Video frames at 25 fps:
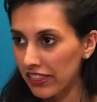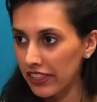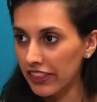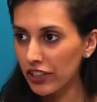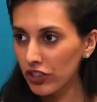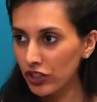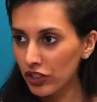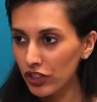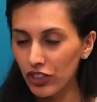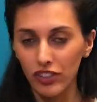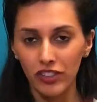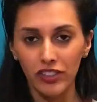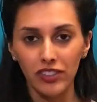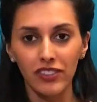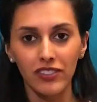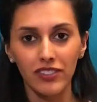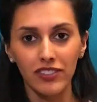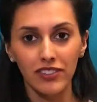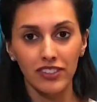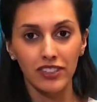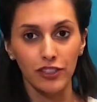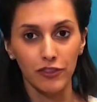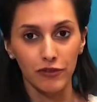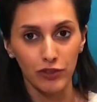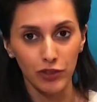their good
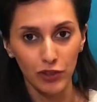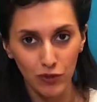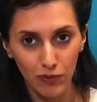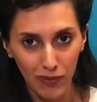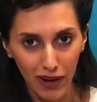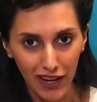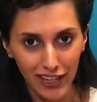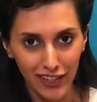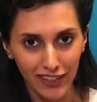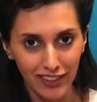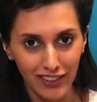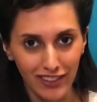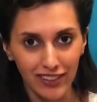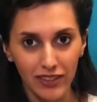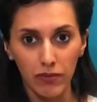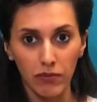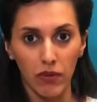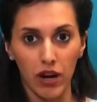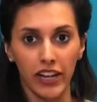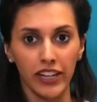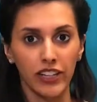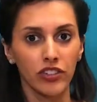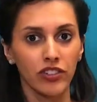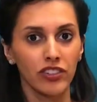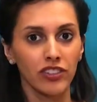is different to my good.
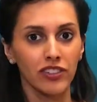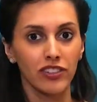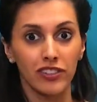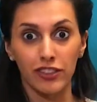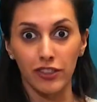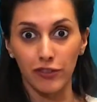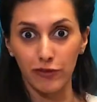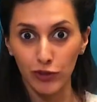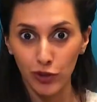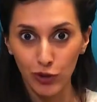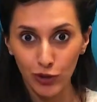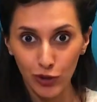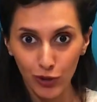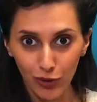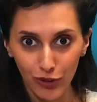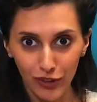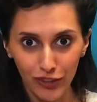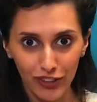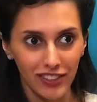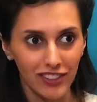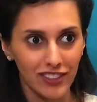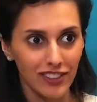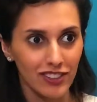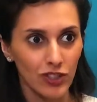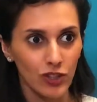My good is different to your
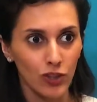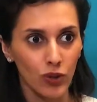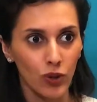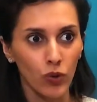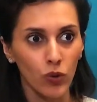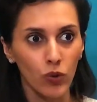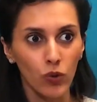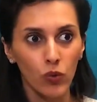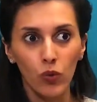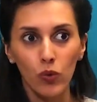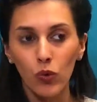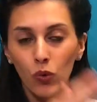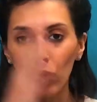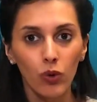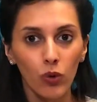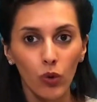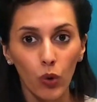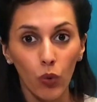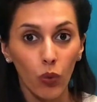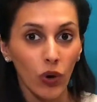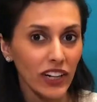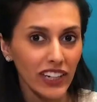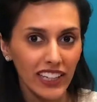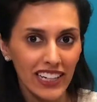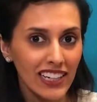good. So
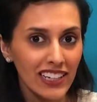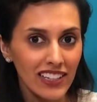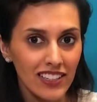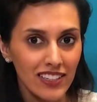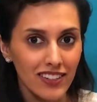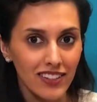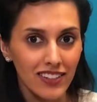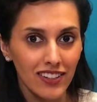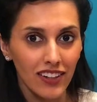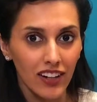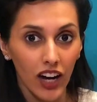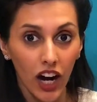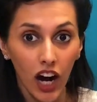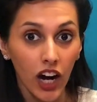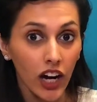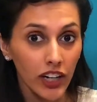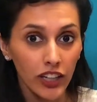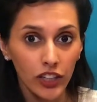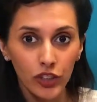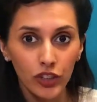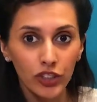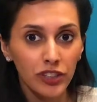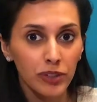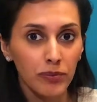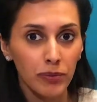what is a
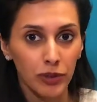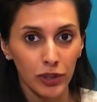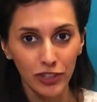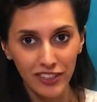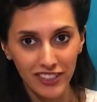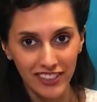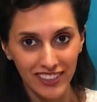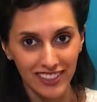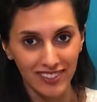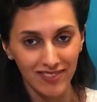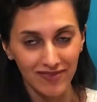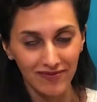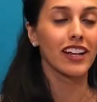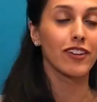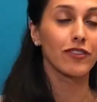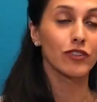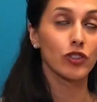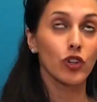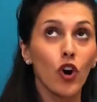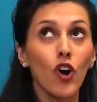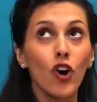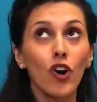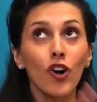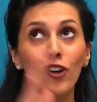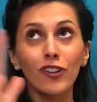good person? And
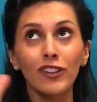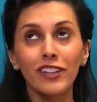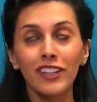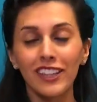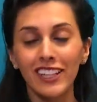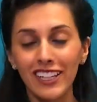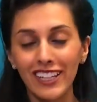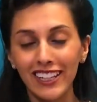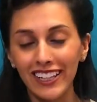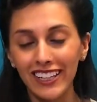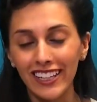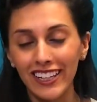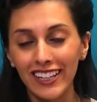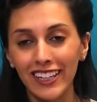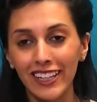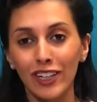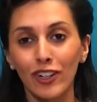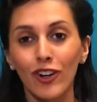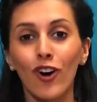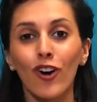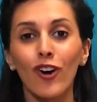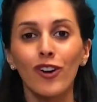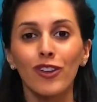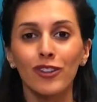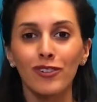after all the thinking and
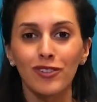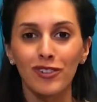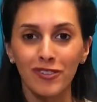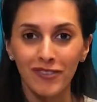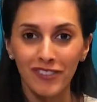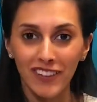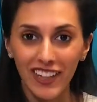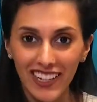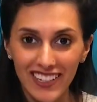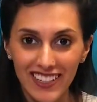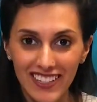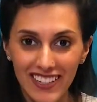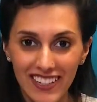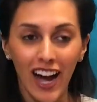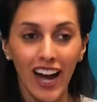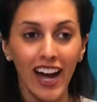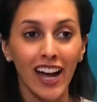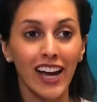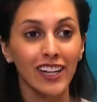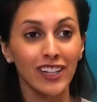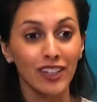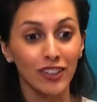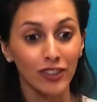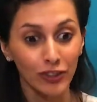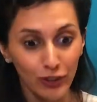all the reflecting,
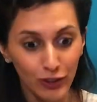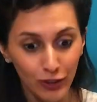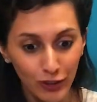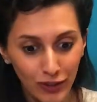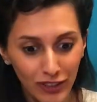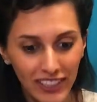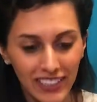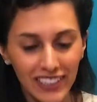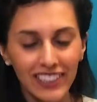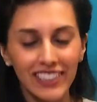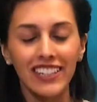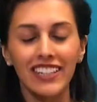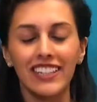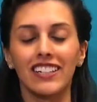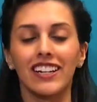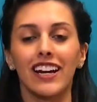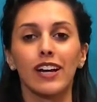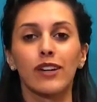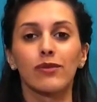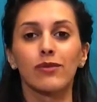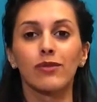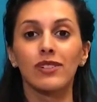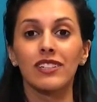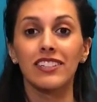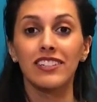I concluded and
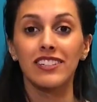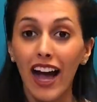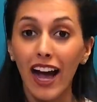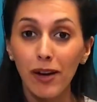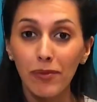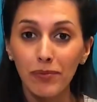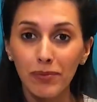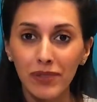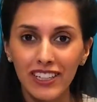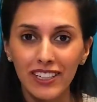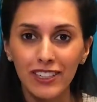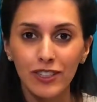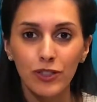I was happy